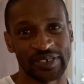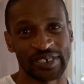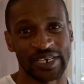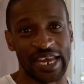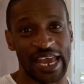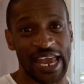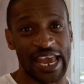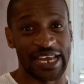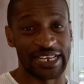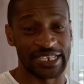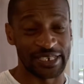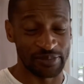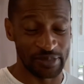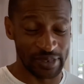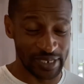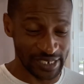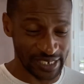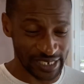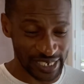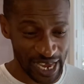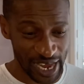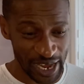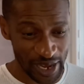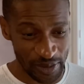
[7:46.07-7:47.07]
In the
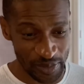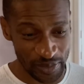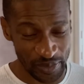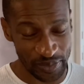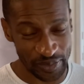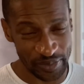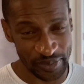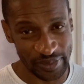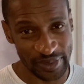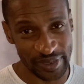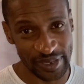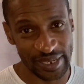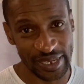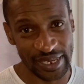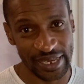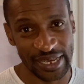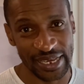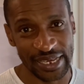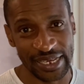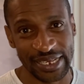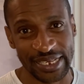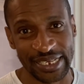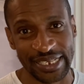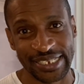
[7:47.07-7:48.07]
meantime,
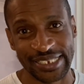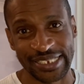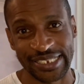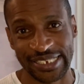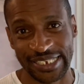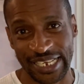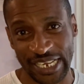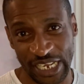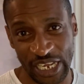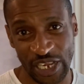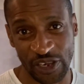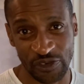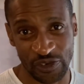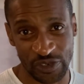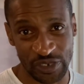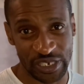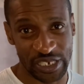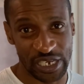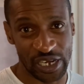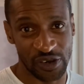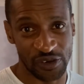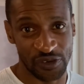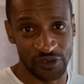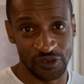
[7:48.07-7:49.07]
take care of
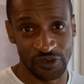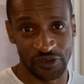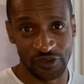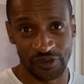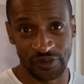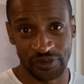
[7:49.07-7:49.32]
yourself,